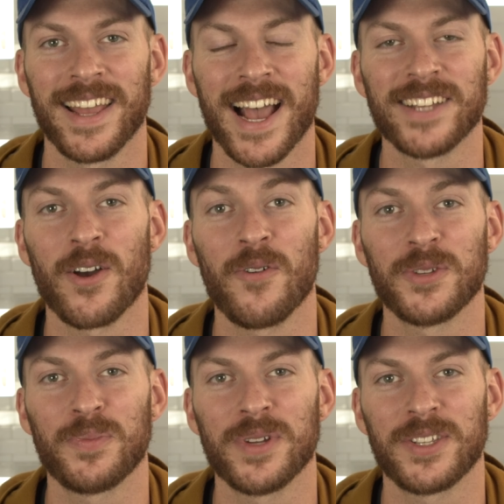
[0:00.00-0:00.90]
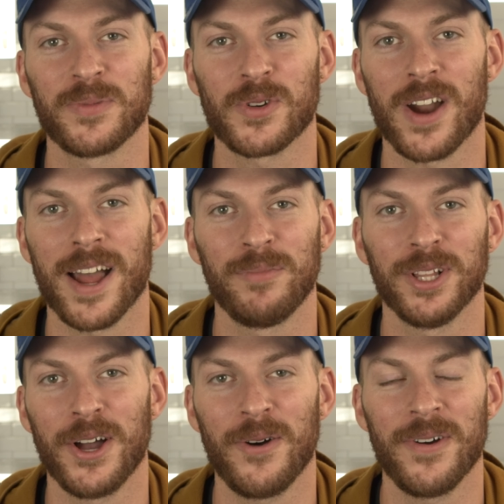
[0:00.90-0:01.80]
As always, please subscribe
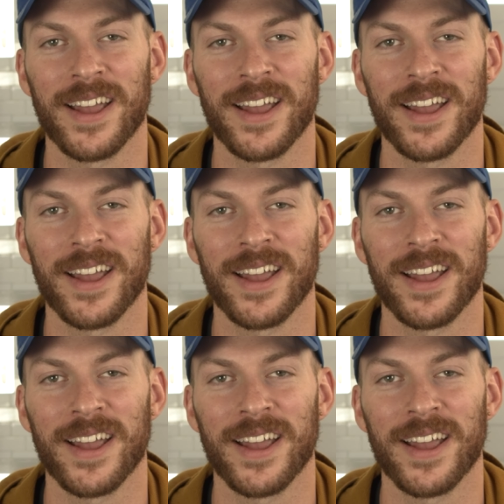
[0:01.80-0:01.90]
below